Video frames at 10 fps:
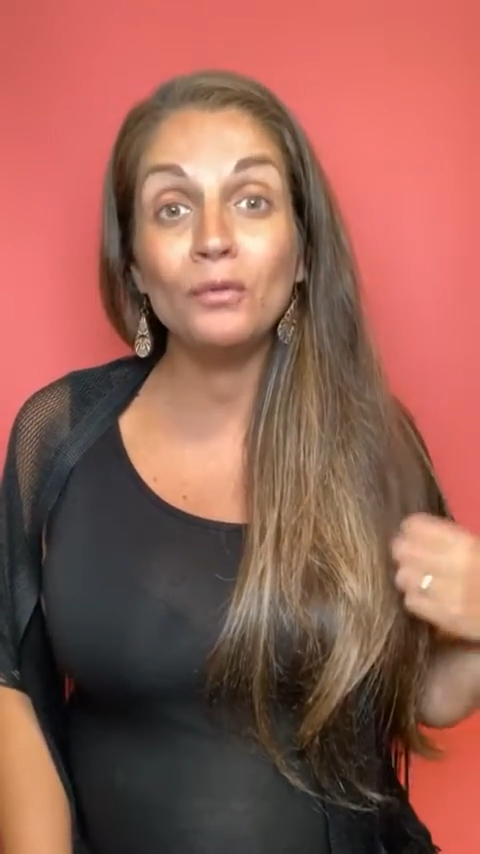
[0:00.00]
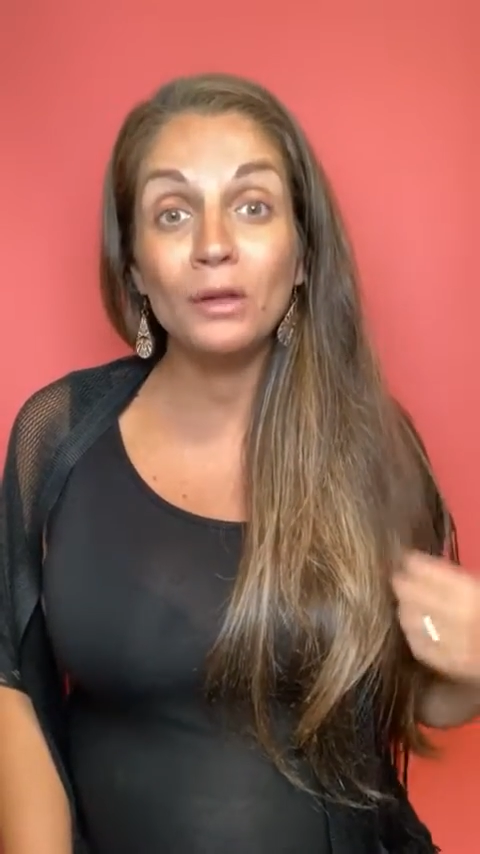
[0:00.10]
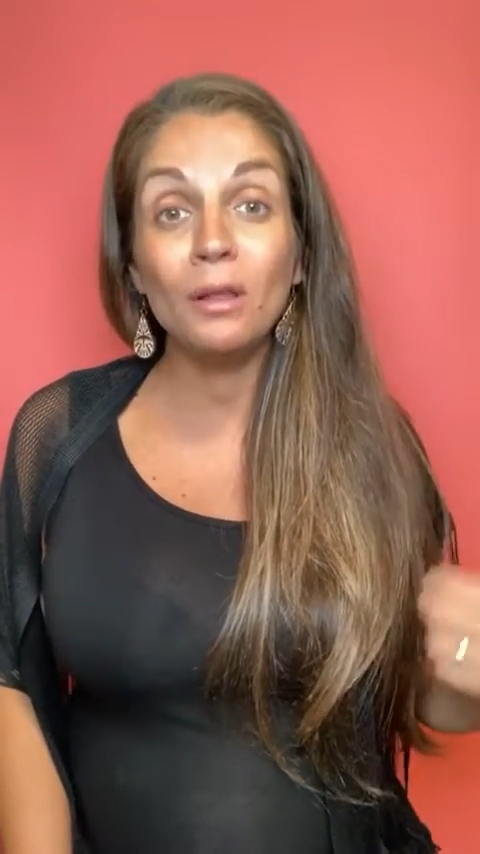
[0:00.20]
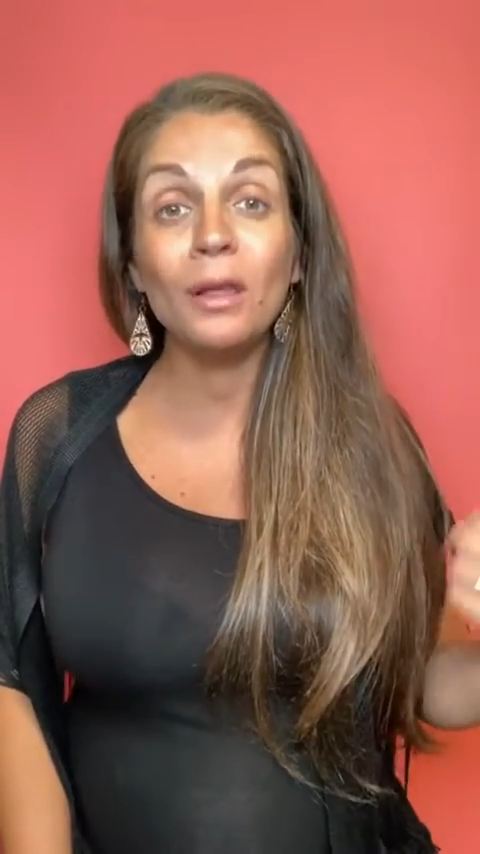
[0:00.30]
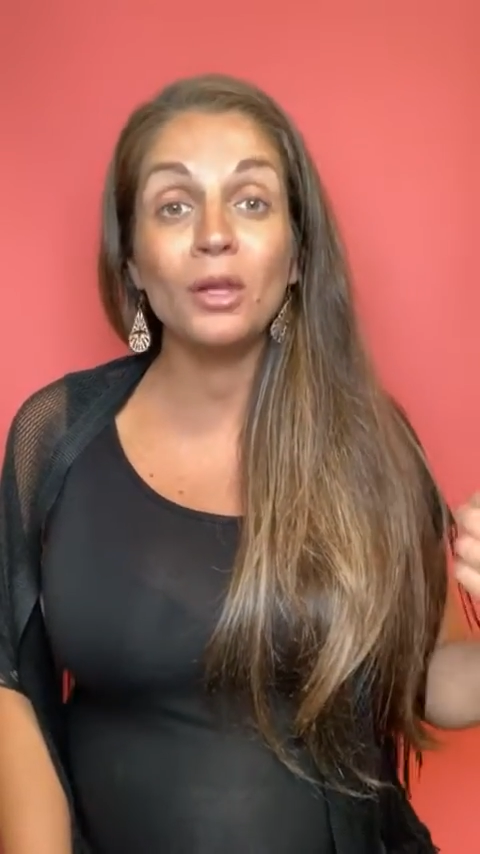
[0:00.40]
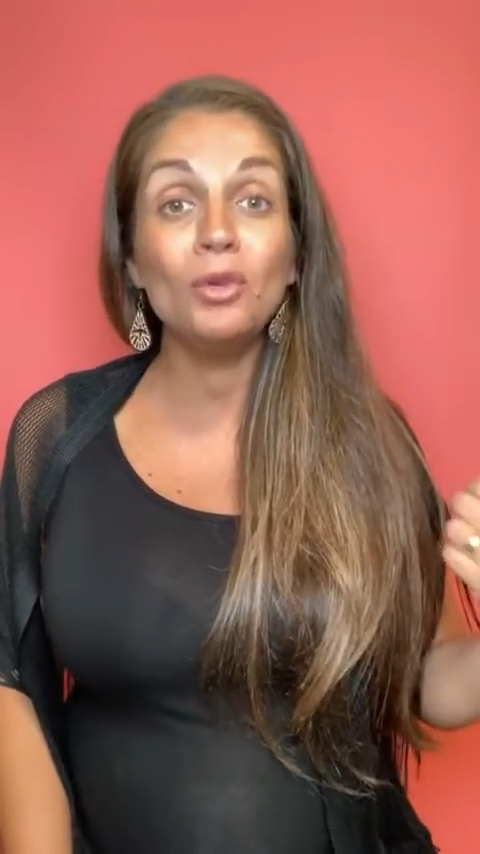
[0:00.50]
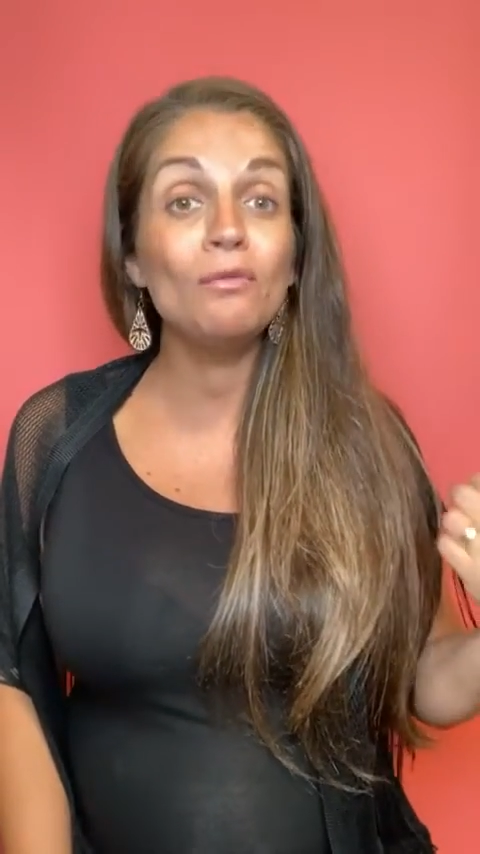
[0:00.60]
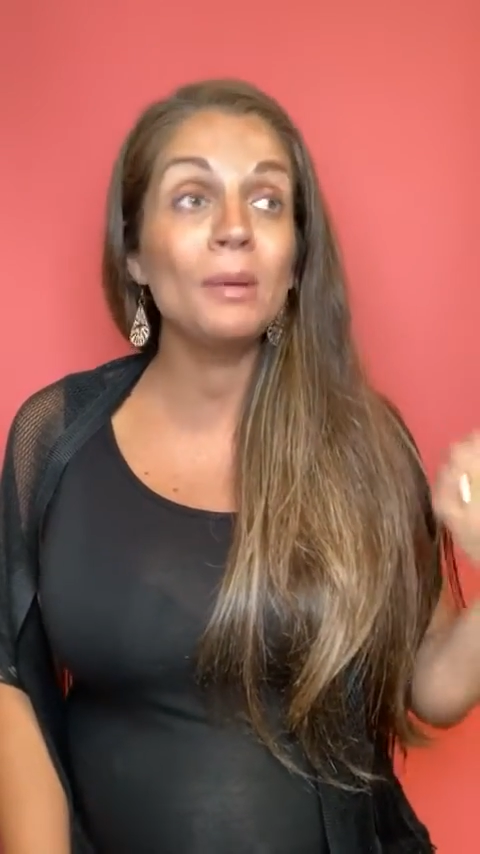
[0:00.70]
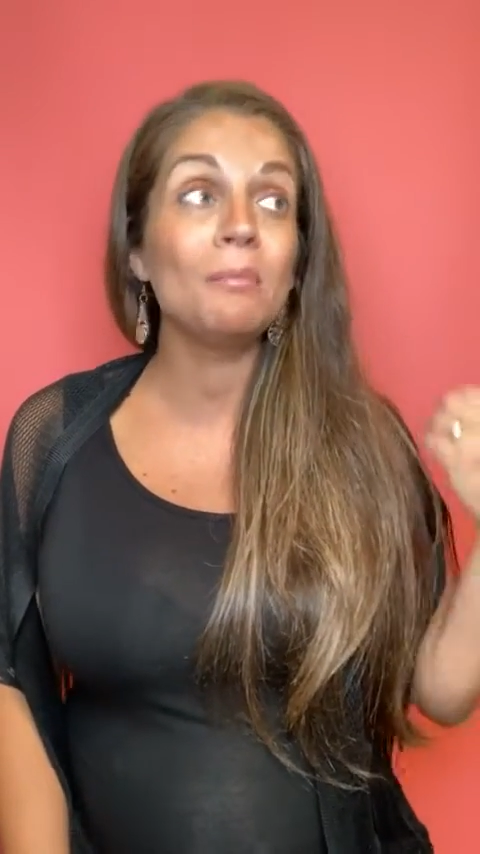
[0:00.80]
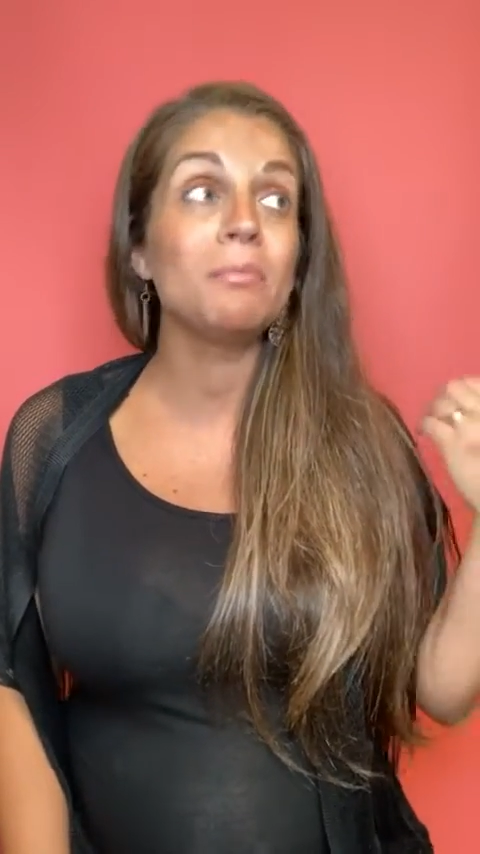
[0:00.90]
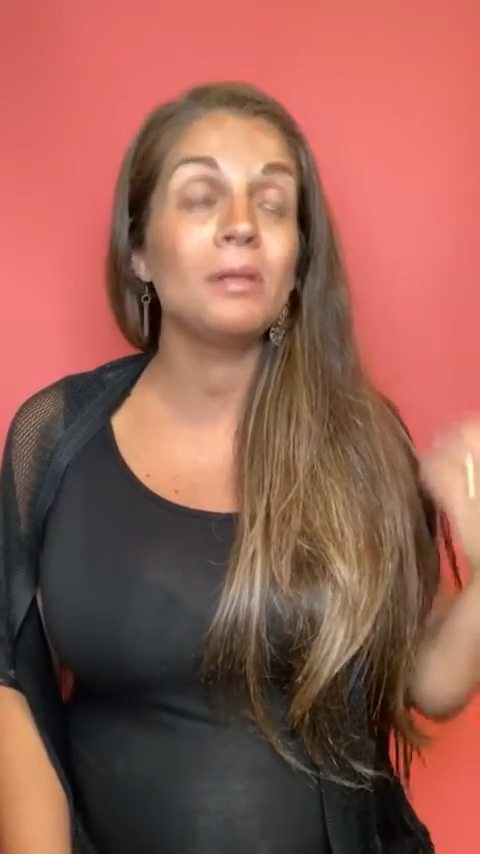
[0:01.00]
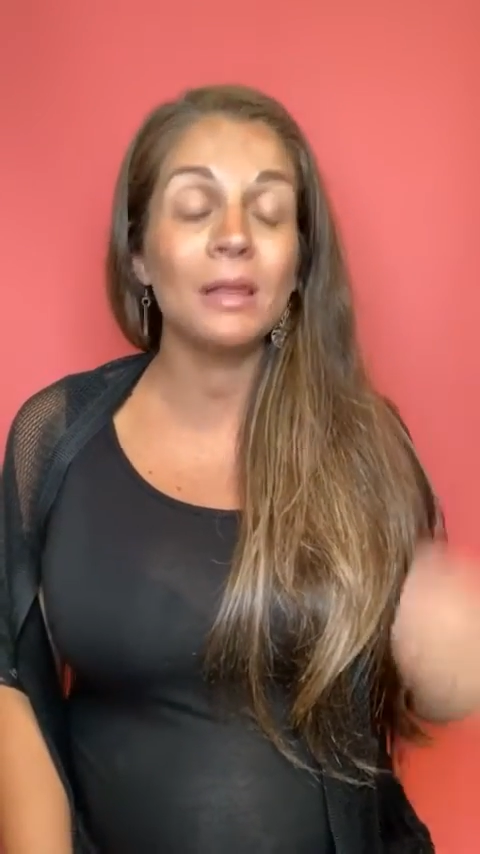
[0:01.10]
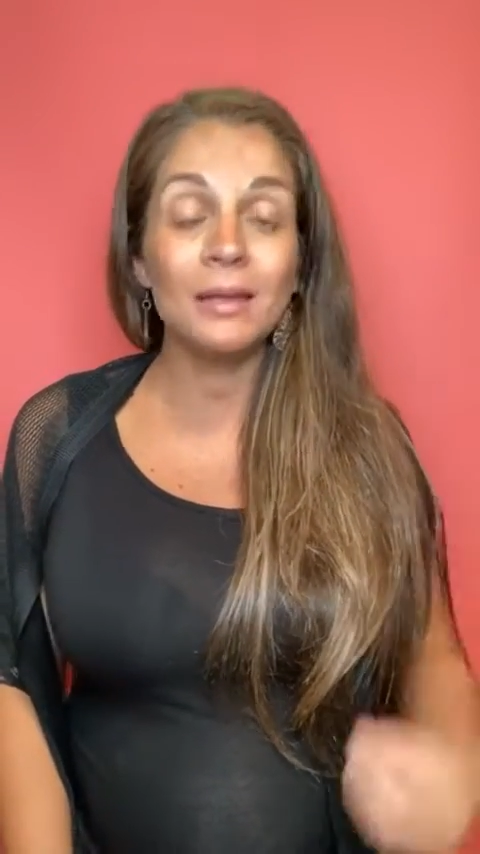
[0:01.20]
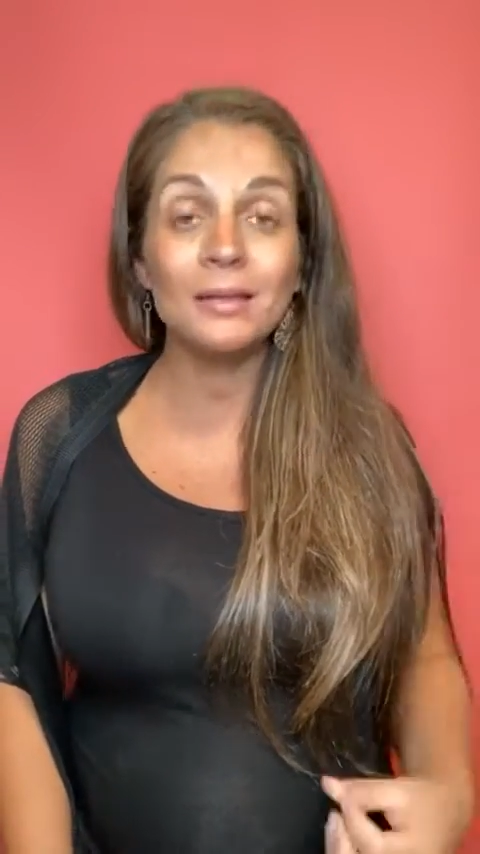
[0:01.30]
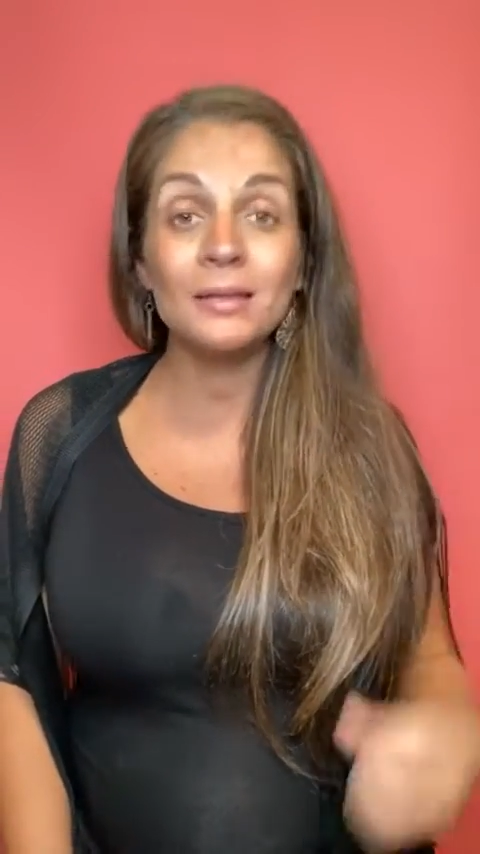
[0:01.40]
feel like you've been
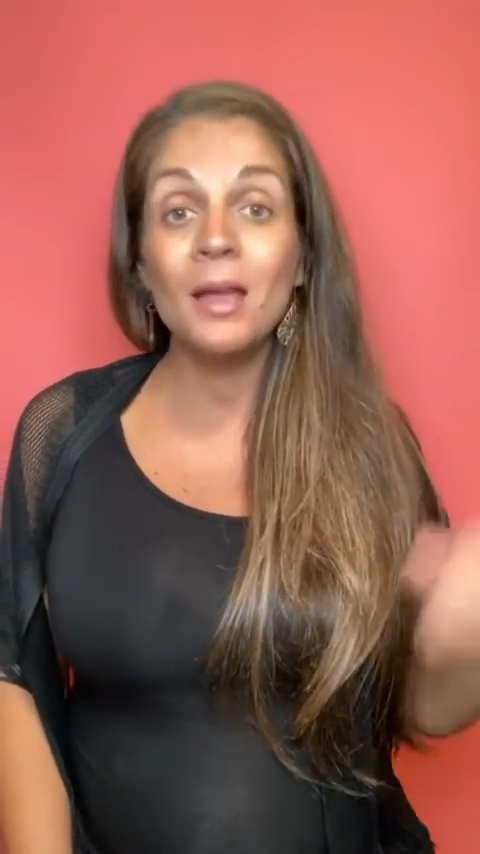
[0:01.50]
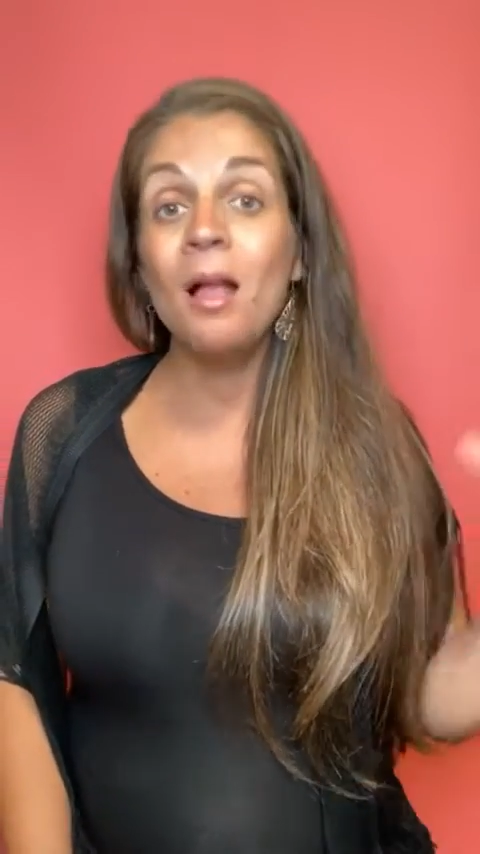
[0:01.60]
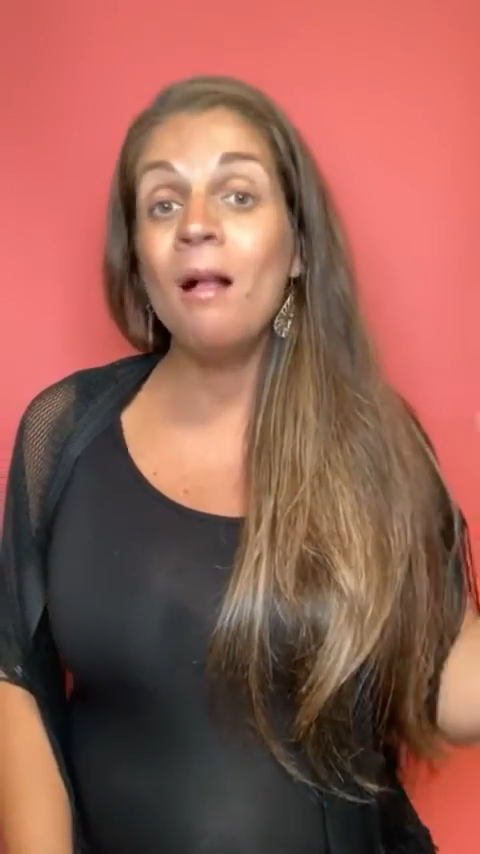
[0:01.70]
placed